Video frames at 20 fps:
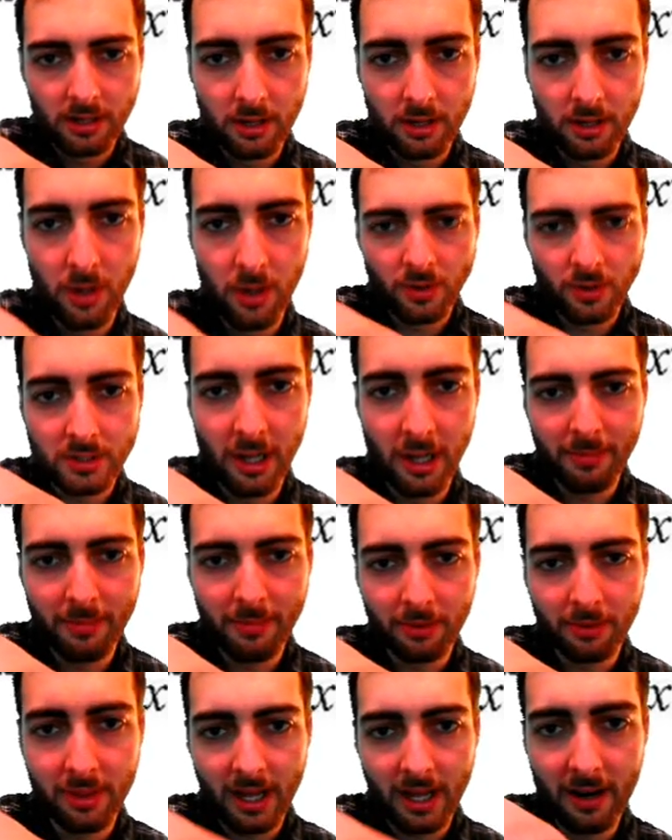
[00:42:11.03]
Who's helped me
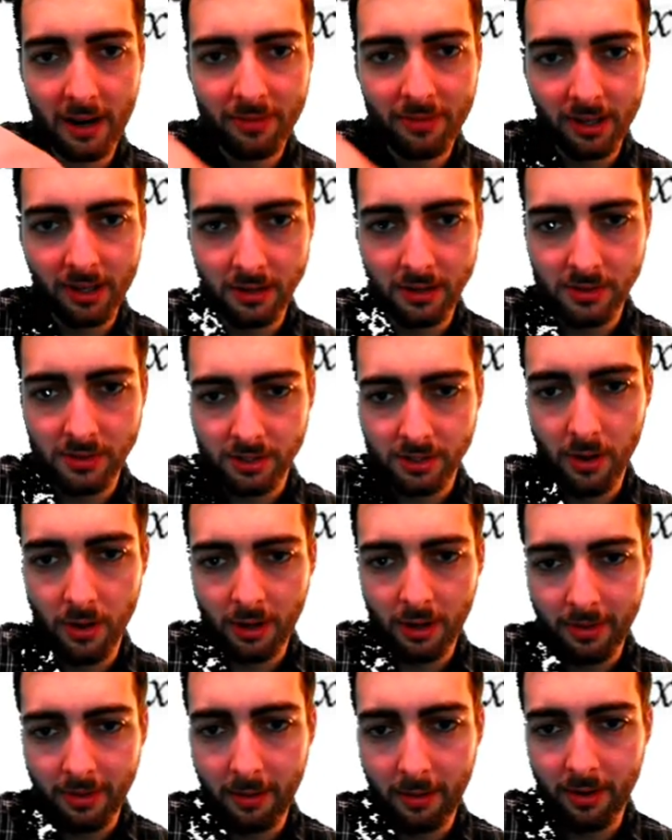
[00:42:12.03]
with that? I feel like it was
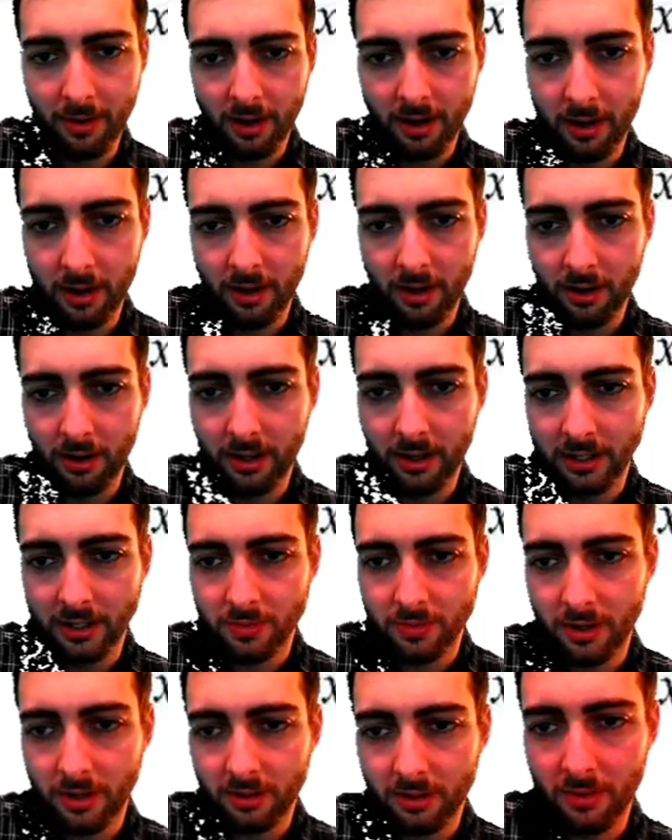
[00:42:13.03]
Zoe maybe, or at least
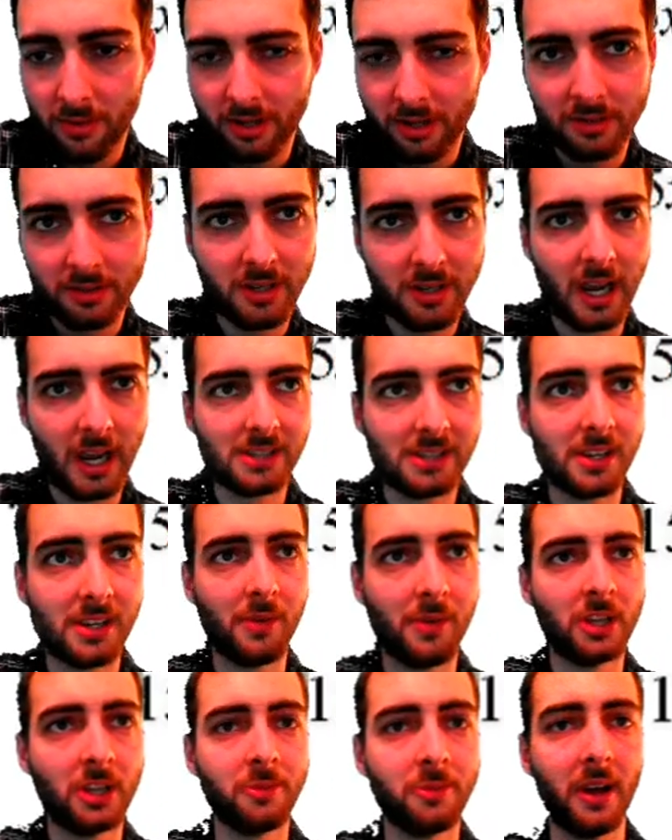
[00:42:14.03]
one of those guys.
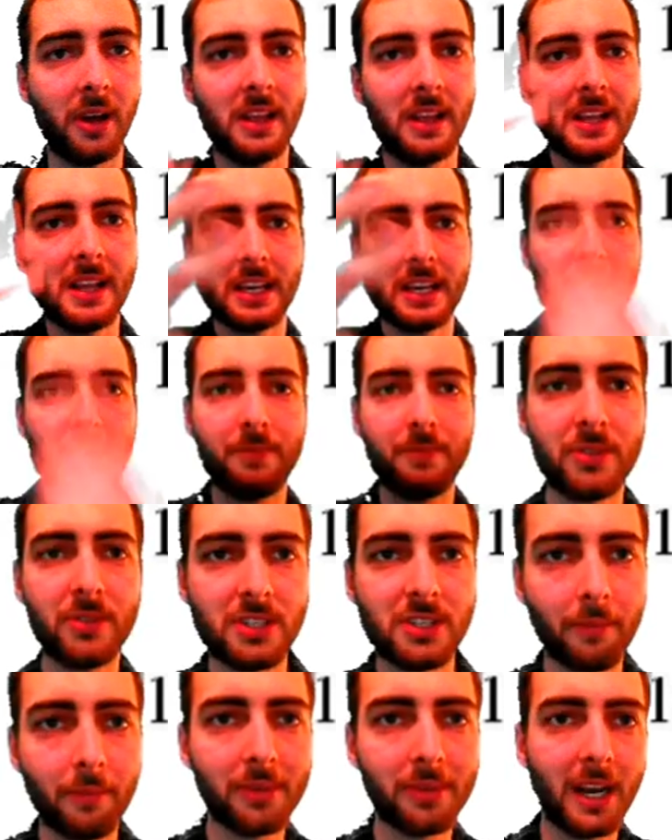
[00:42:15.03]
Anyways, but keeping
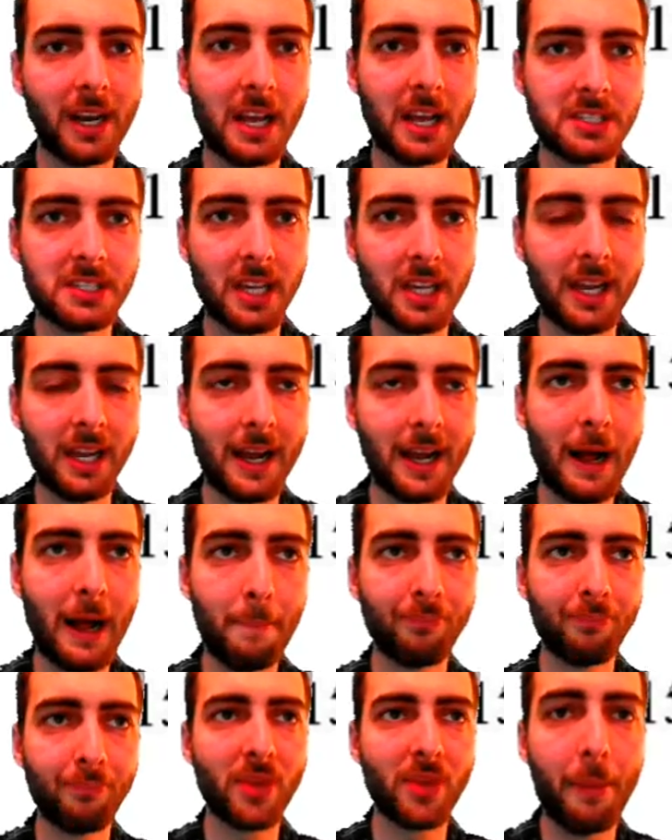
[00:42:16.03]
something as a
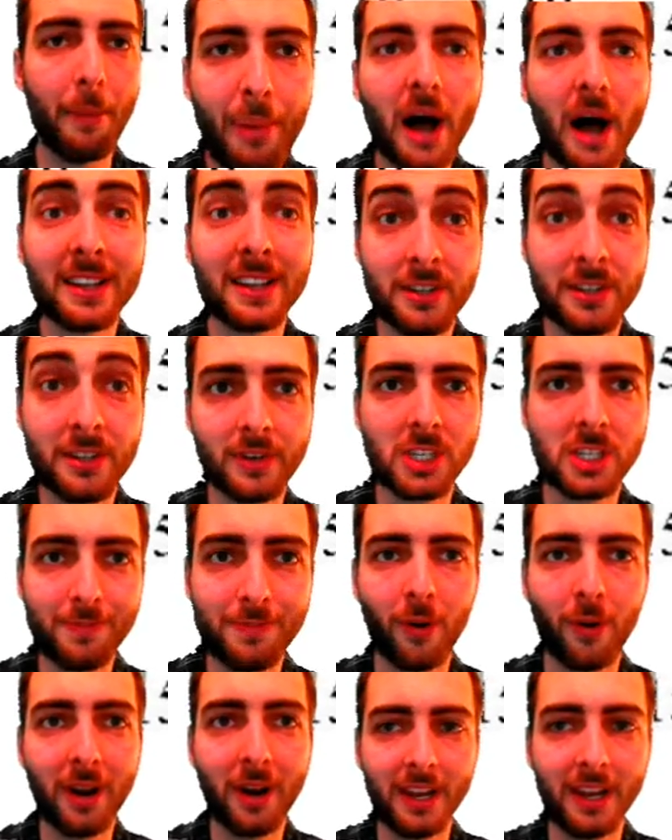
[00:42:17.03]
positive
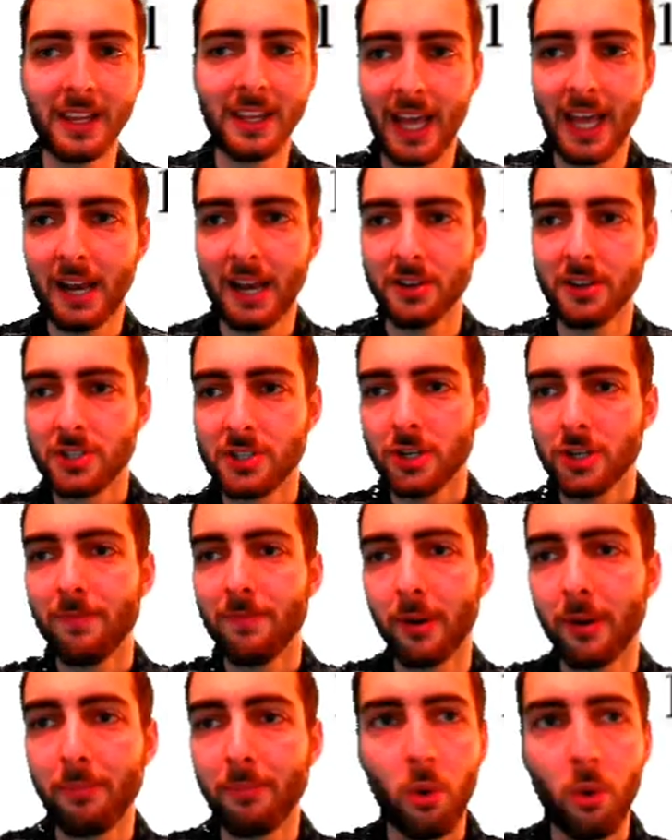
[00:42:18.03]
exponent in the end is
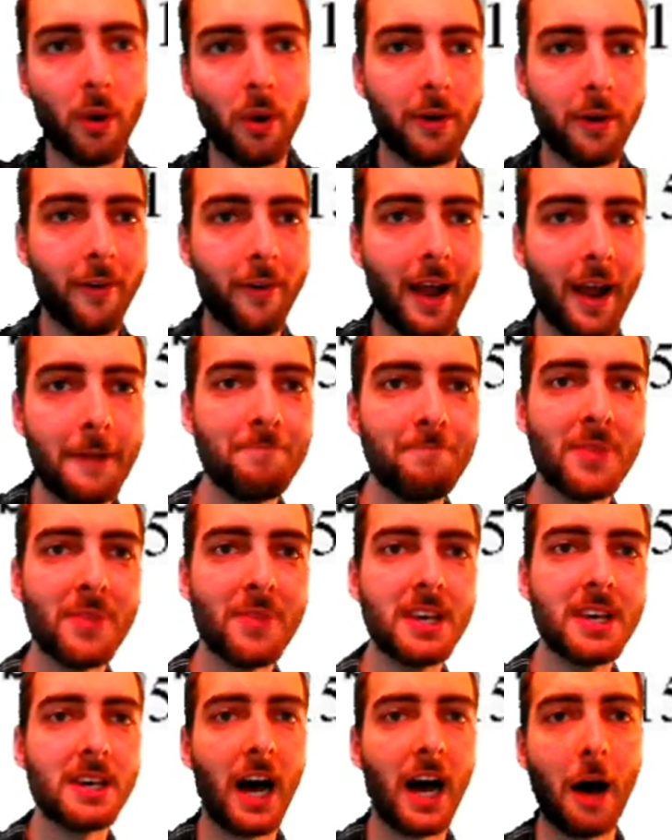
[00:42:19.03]
super important, right?
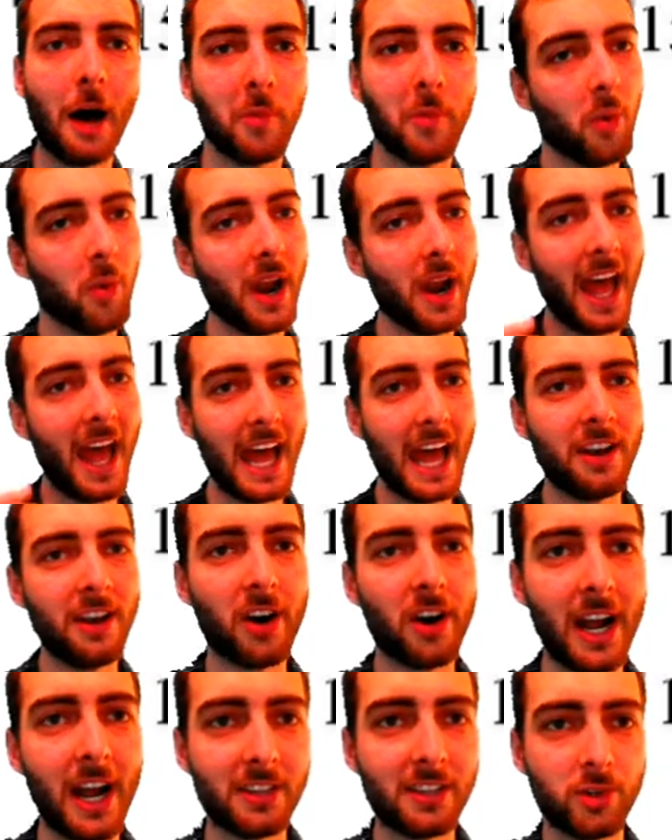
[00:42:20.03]
We want to end
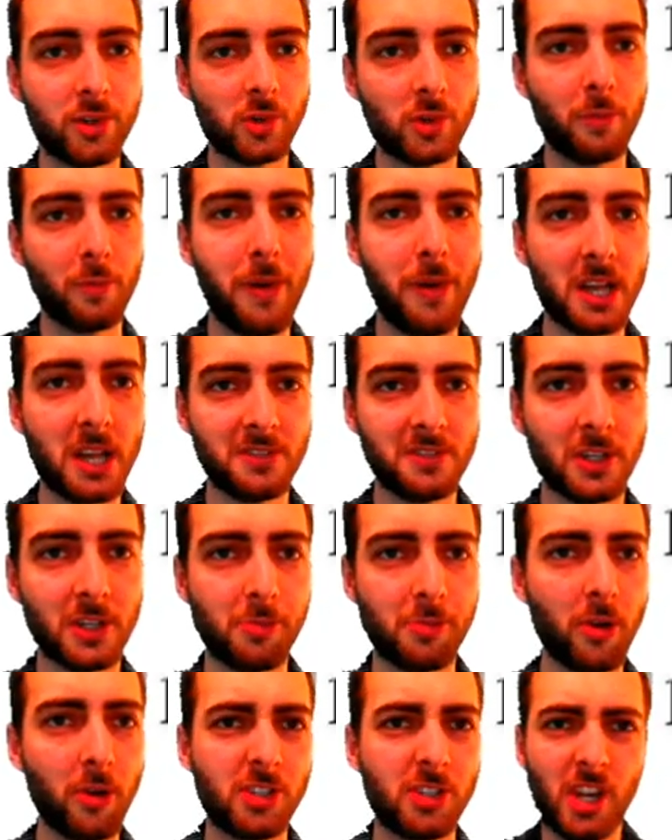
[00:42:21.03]
our answers with positive
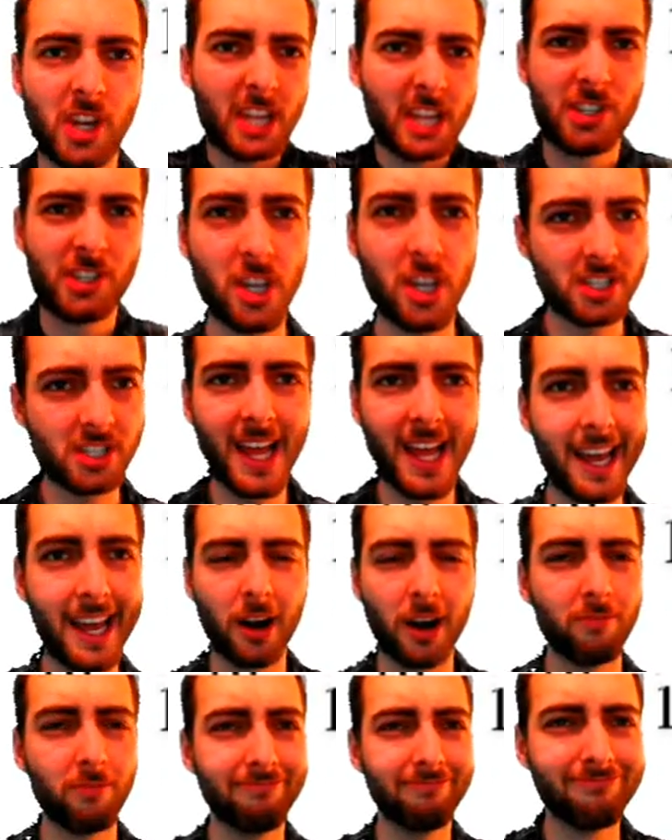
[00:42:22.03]
exponents. It's just like
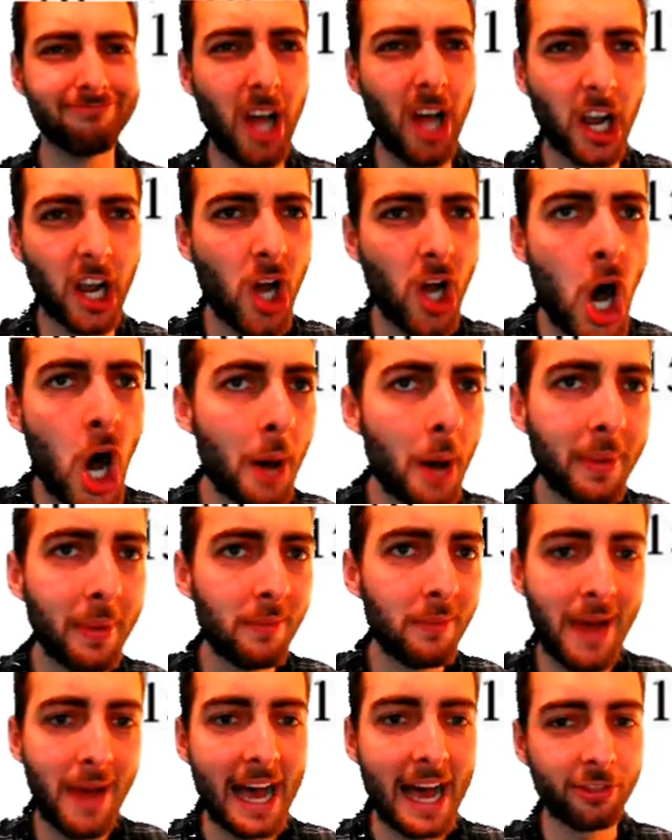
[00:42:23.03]
a common
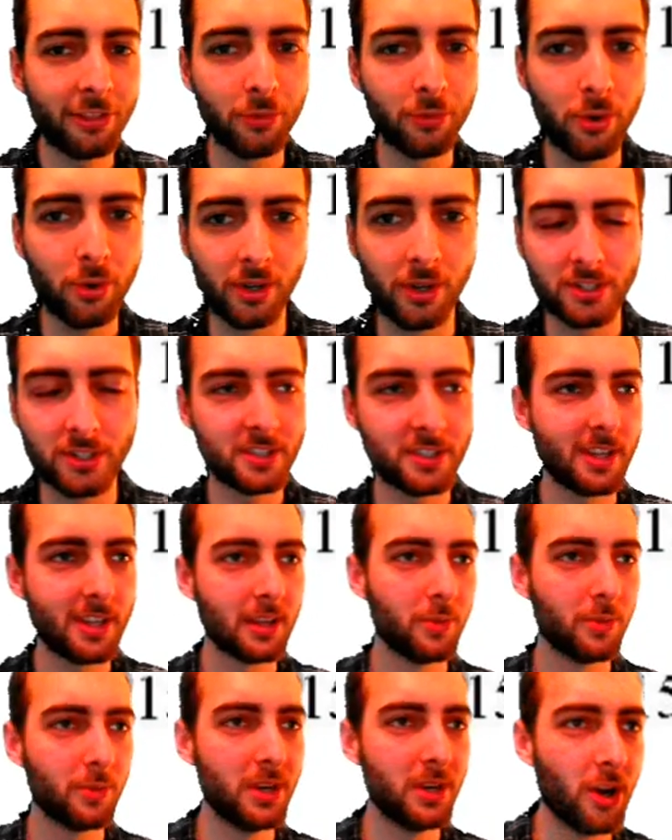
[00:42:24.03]
math rule. It's just
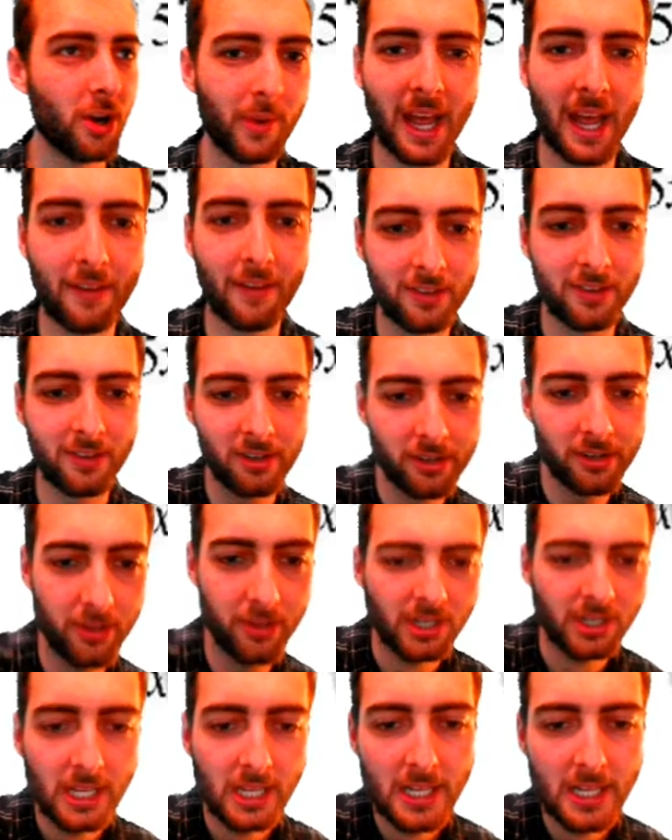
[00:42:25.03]
something we know we have to do.
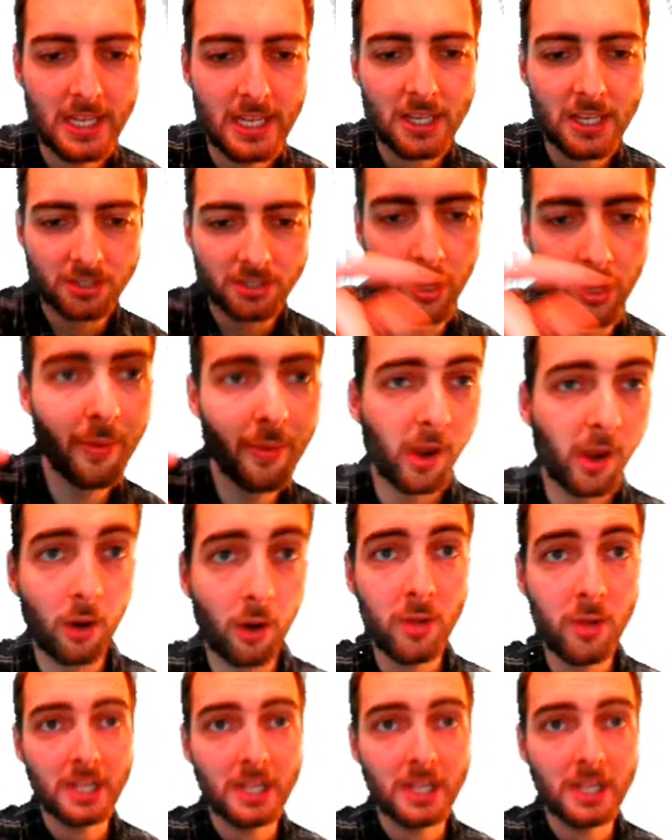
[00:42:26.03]
So here we go.